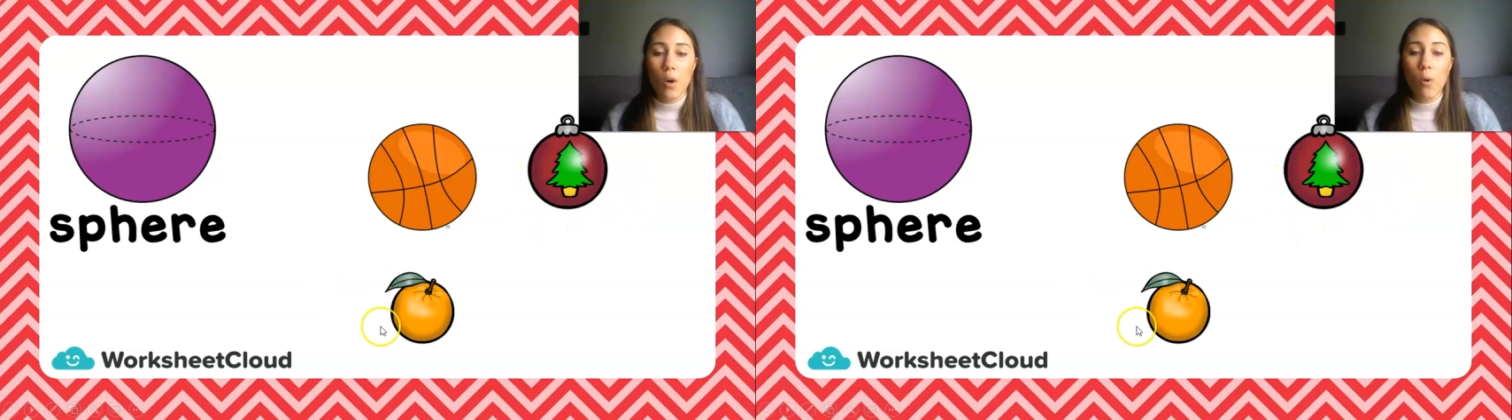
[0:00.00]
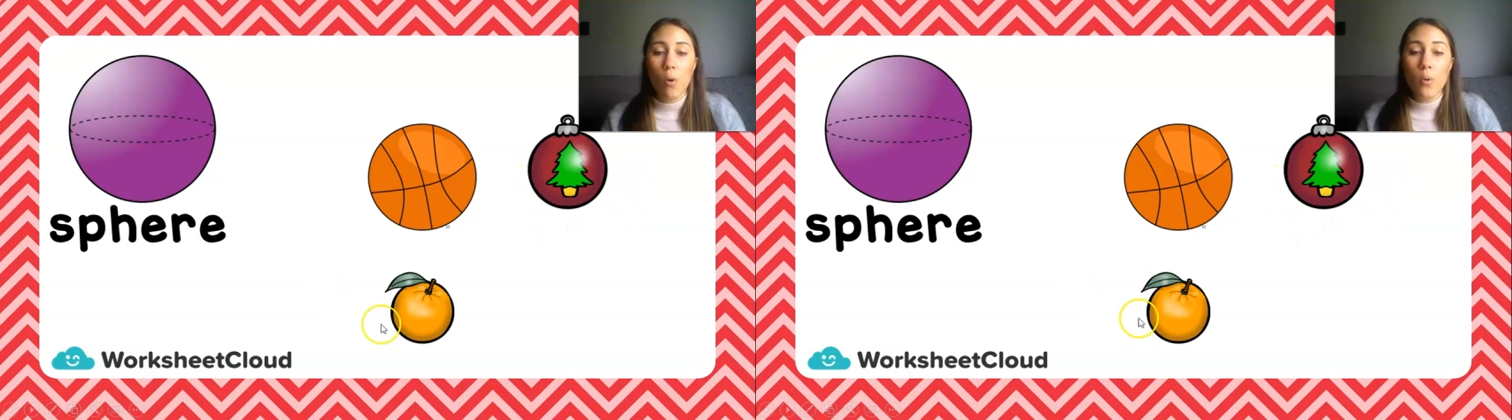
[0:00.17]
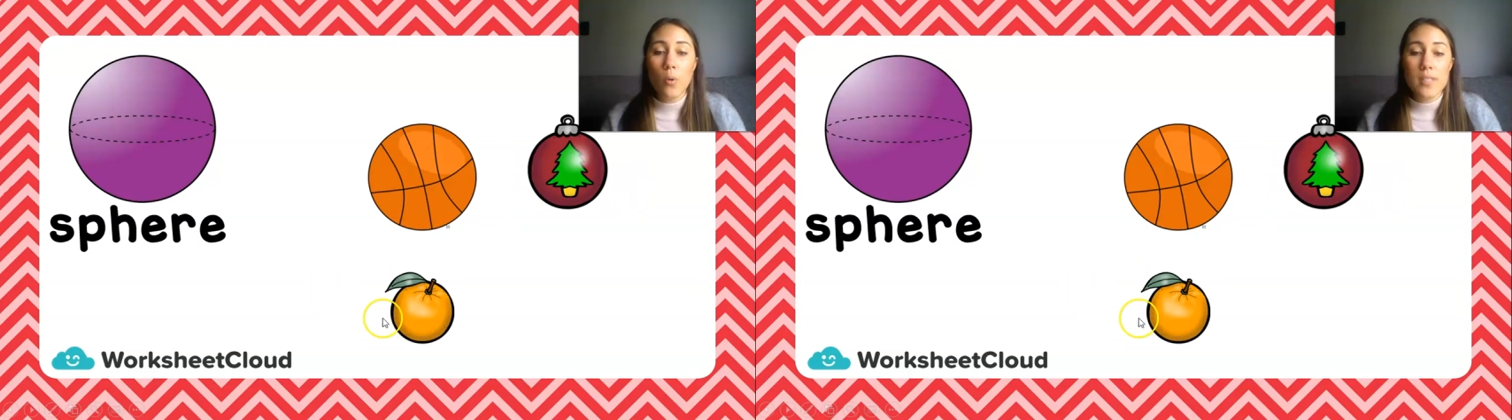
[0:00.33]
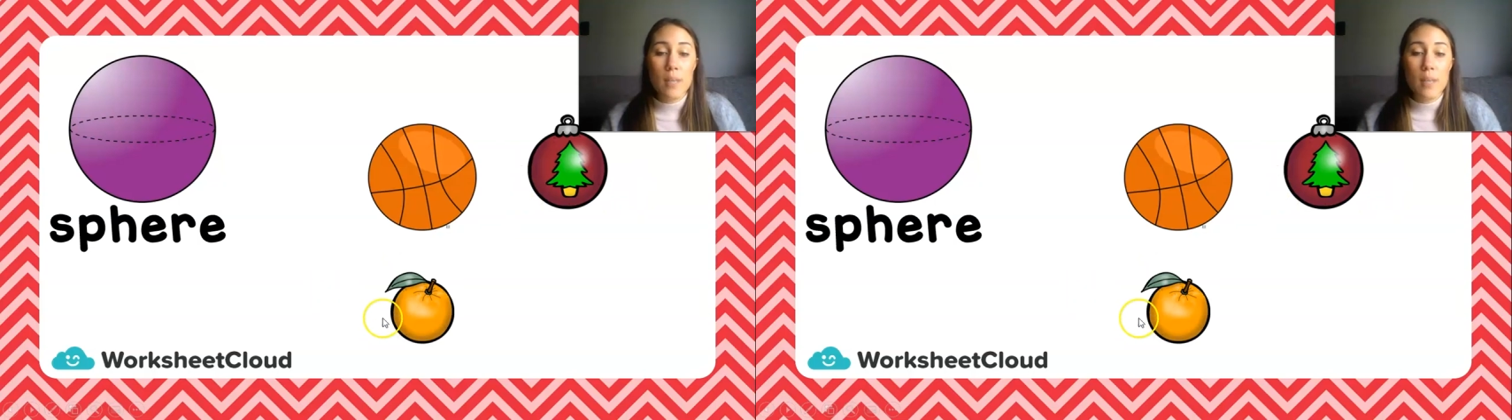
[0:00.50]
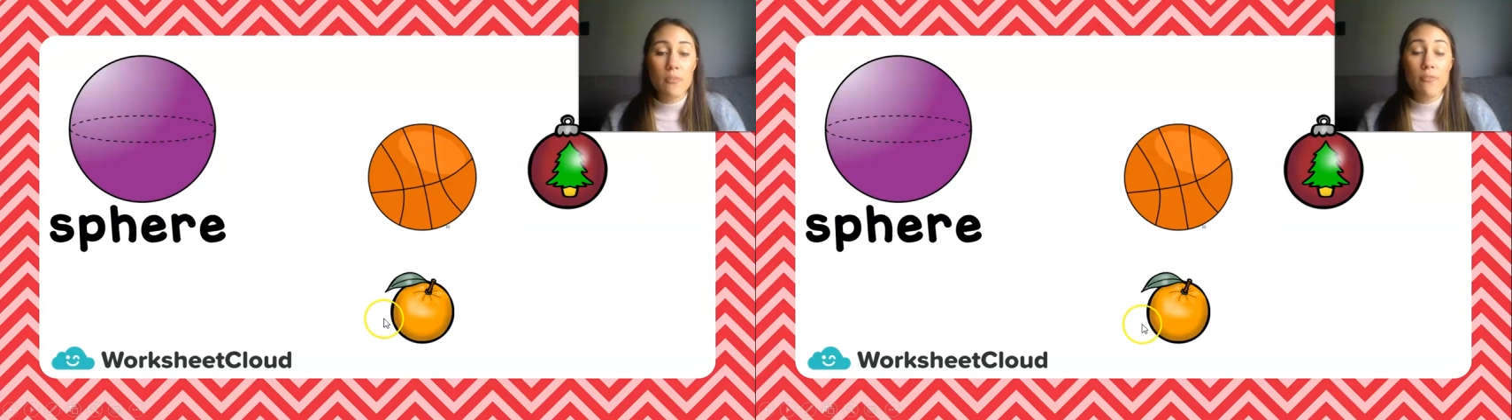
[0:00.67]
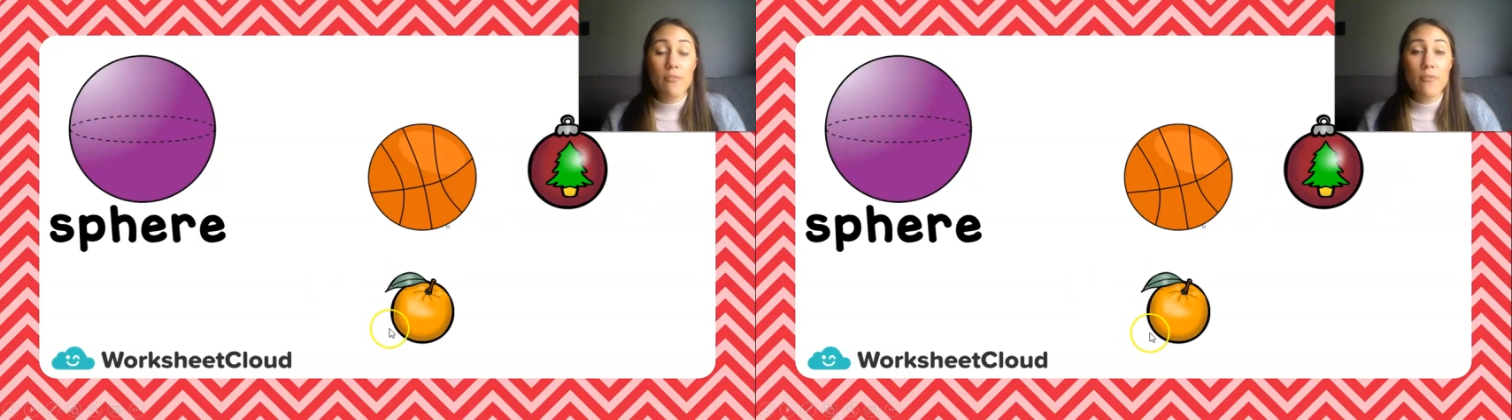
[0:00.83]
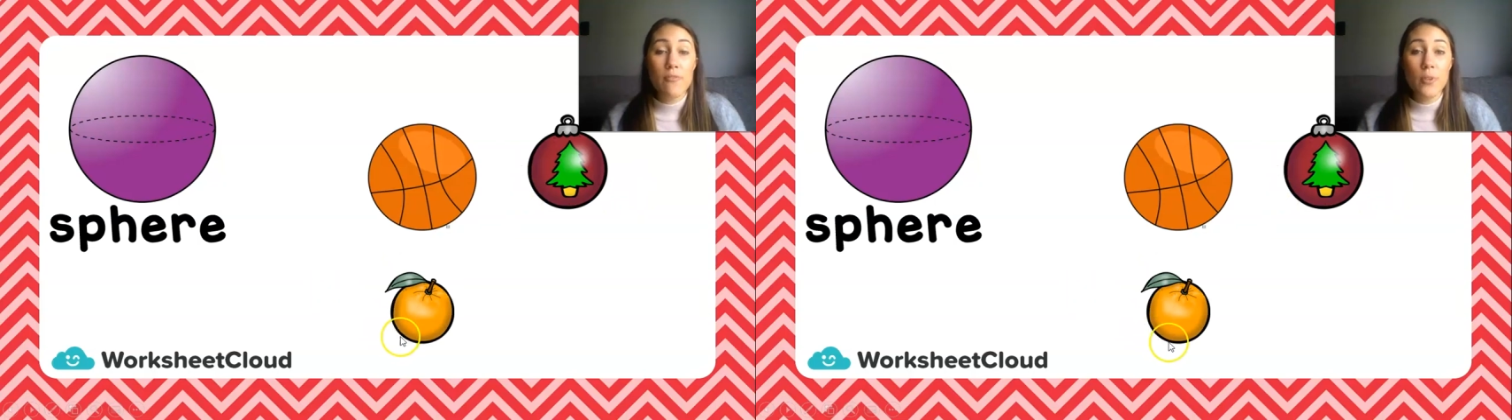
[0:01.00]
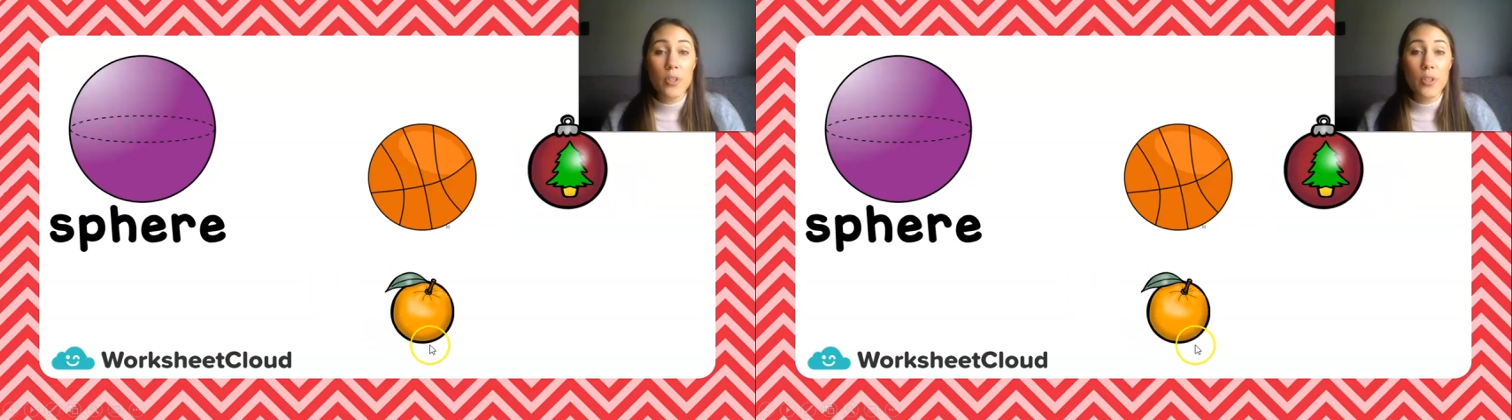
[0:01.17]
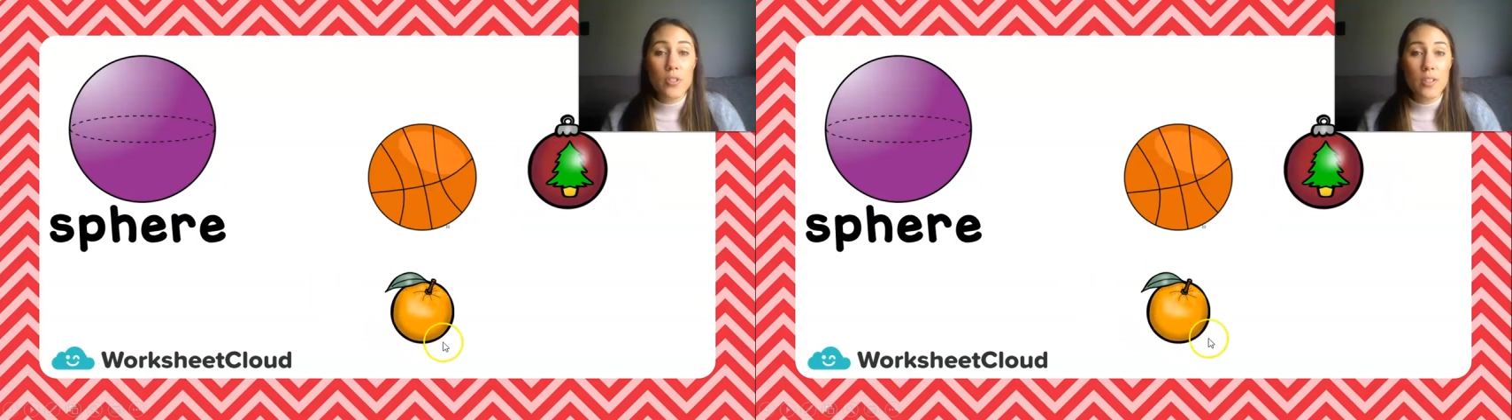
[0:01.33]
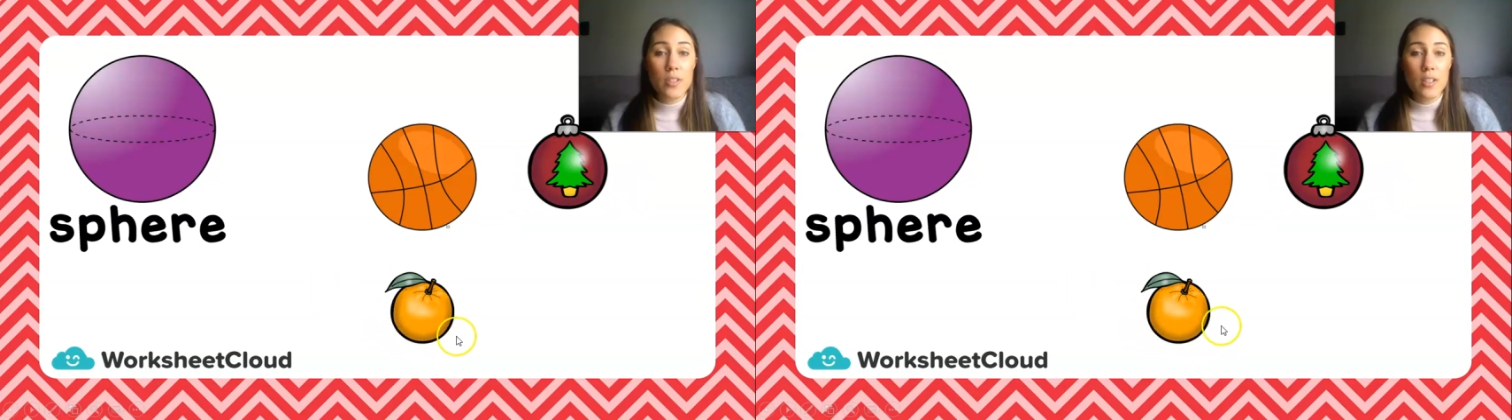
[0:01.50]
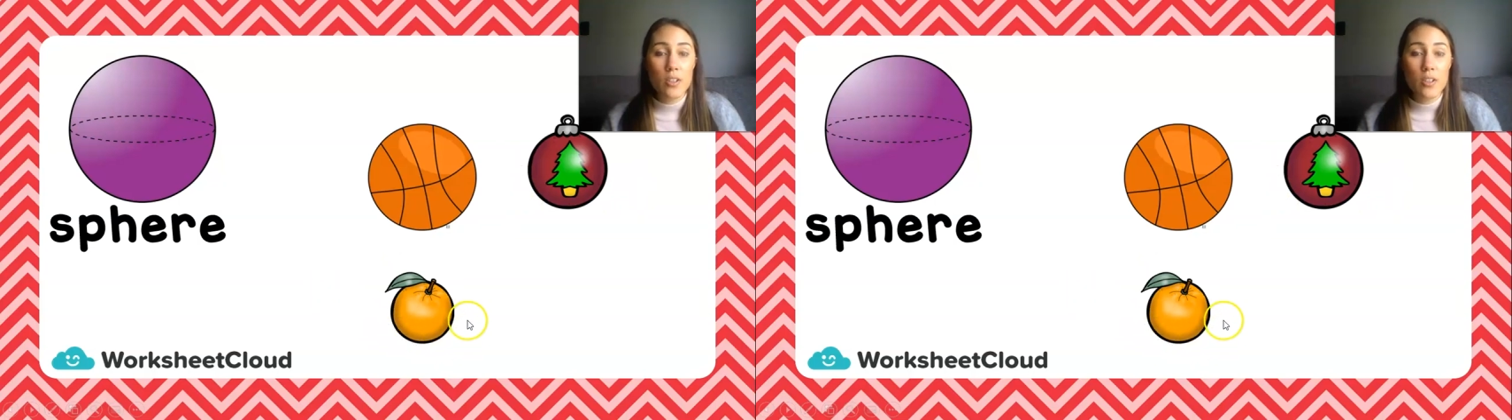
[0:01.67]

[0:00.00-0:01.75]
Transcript: Or some fruit